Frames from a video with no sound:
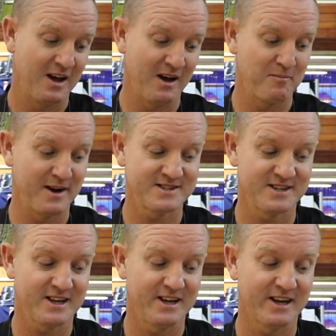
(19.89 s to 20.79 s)
I'm
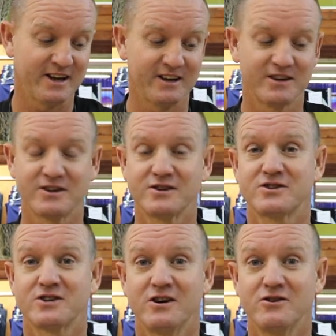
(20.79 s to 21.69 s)
basically going to
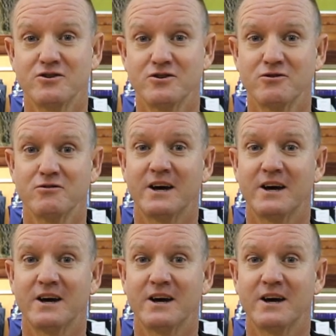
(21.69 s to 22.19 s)
show you